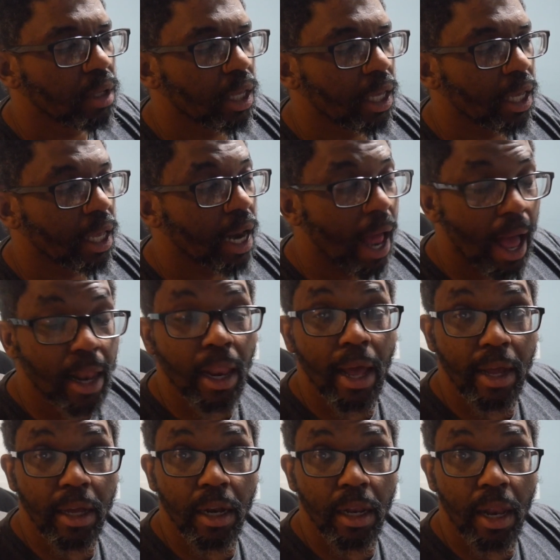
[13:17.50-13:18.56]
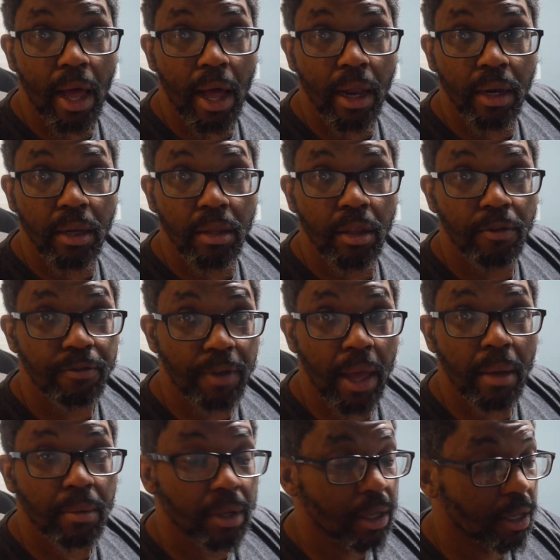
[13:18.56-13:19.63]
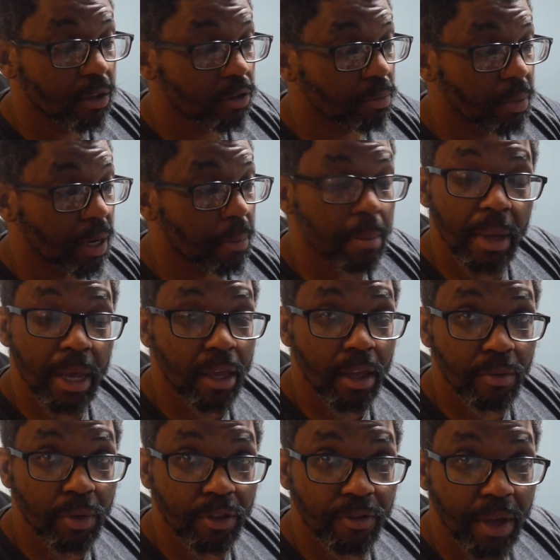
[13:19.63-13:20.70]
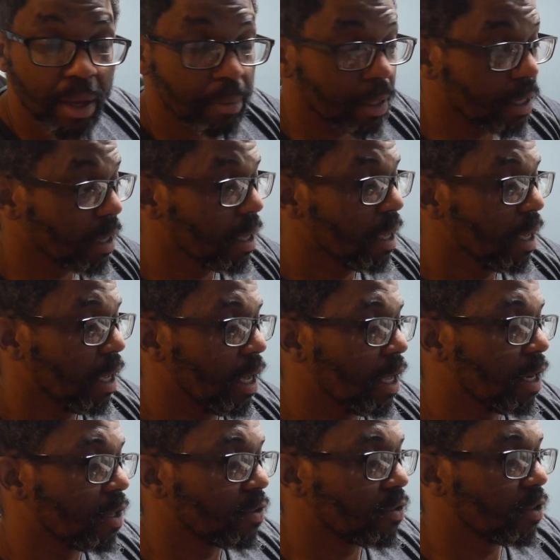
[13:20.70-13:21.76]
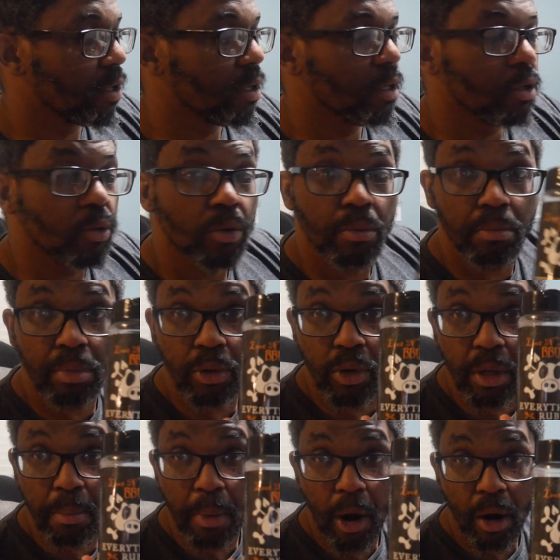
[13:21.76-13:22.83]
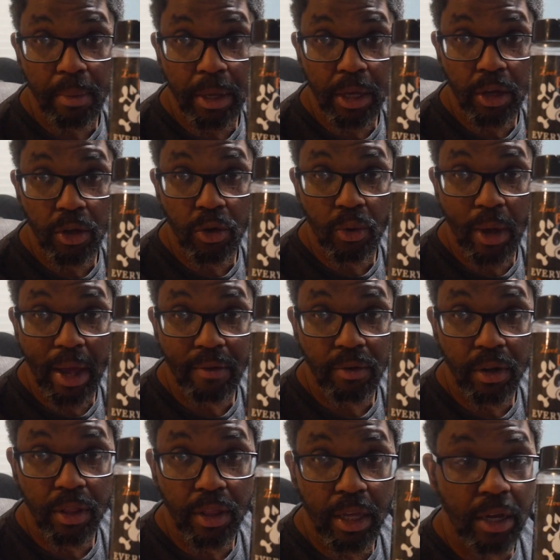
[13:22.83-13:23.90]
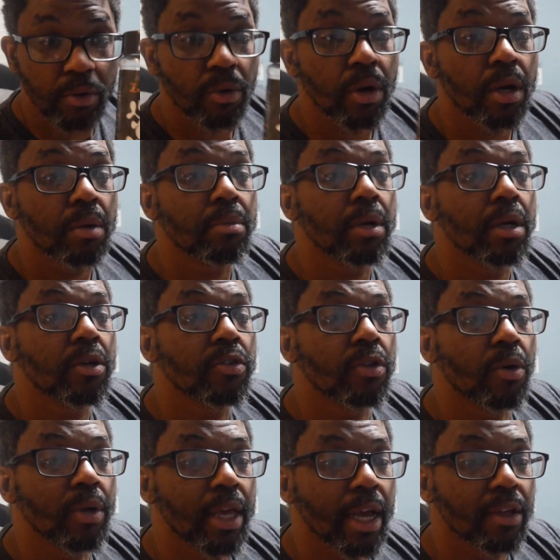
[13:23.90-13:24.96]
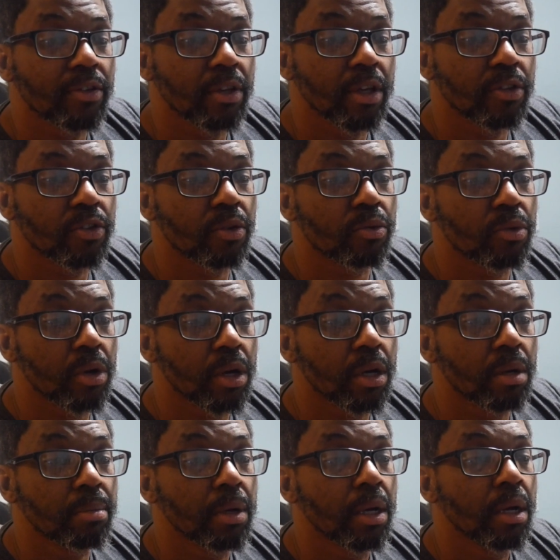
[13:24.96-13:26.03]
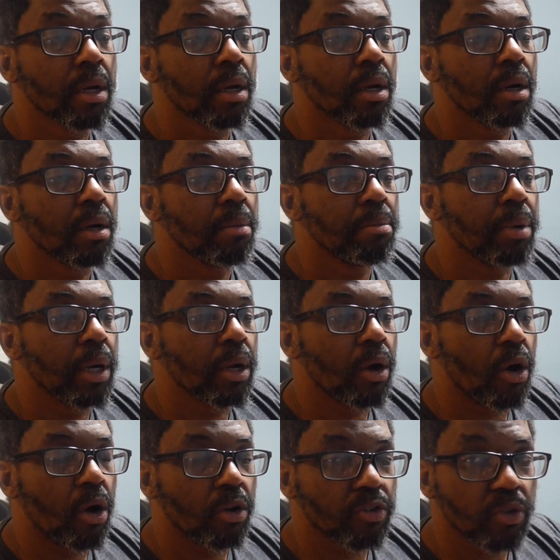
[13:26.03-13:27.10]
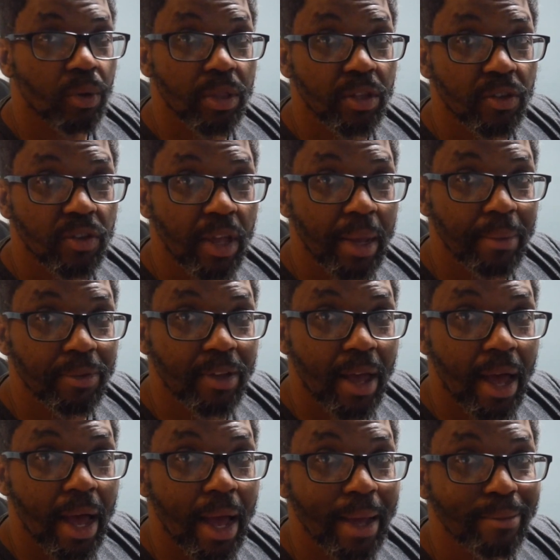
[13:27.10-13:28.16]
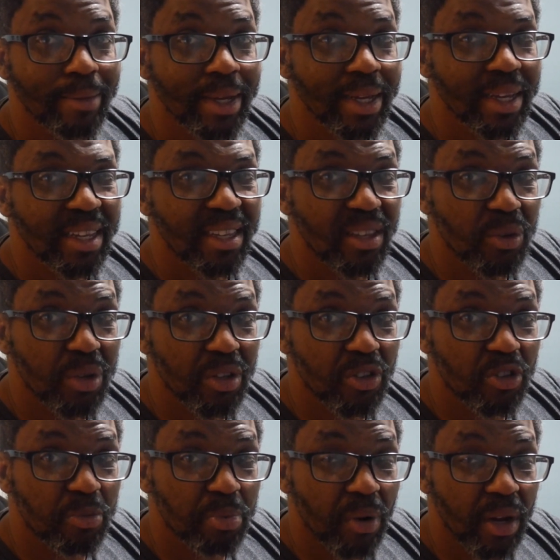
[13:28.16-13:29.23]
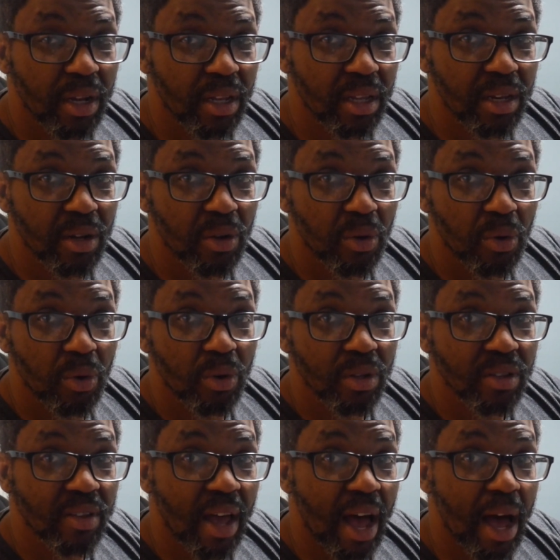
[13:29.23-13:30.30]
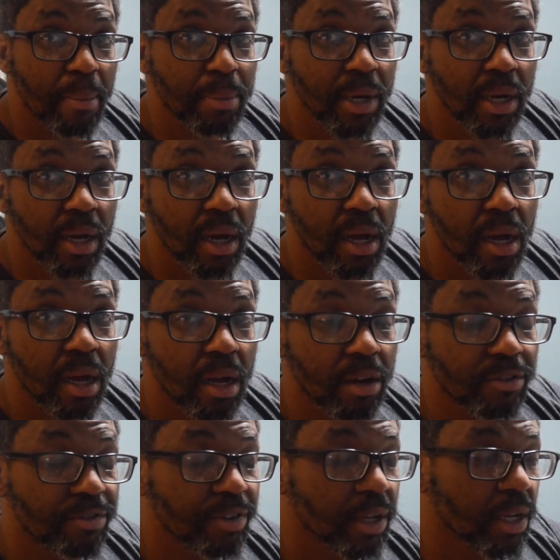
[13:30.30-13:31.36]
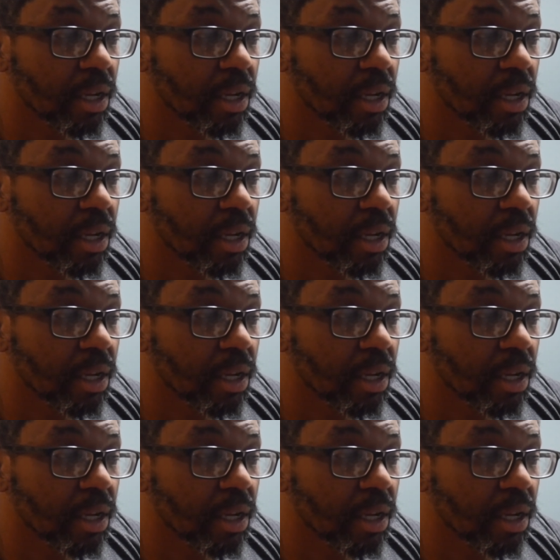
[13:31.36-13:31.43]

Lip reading: and I like it a lot. The family, it's been a big hit with family, and it's the Luton Booty Barbecue Everything Rub. So yes, it's a rub, but also at the same time, you can sprinkle it on top of